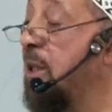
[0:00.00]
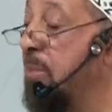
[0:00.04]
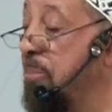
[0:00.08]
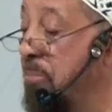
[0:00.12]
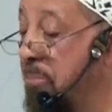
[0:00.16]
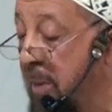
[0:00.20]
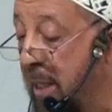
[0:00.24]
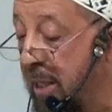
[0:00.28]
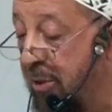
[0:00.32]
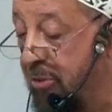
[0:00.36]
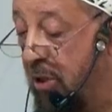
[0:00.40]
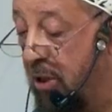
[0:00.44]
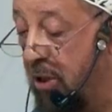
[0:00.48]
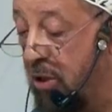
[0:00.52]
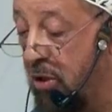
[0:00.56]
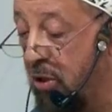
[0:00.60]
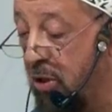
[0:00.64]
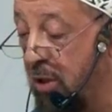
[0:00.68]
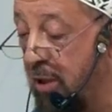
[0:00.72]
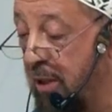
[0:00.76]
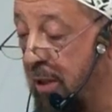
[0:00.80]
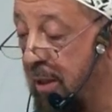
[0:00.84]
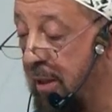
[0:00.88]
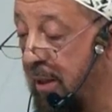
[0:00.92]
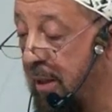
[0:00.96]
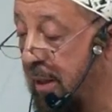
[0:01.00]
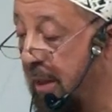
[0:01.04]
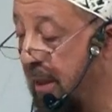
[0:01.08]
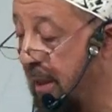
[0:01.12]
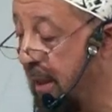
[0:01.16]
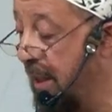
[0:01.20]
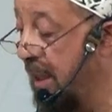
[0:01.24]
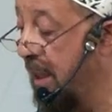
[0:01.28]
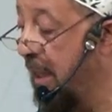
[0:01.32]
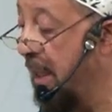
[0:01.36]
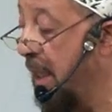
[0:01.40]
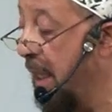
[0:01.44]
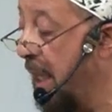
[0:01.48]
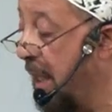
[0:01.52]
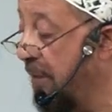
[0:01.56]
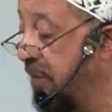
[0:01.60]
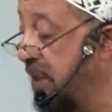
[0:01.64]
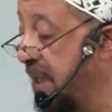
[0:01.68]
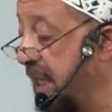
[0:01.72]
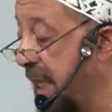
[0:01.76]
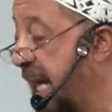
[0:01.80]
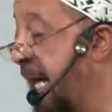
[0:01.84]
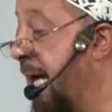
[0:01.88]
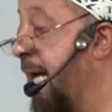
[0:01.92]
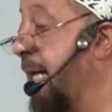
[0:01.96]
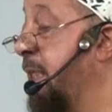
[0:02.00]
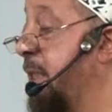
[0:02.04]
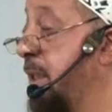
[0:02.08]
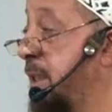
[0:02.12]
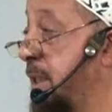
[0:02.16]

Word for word: the miracle of the ant.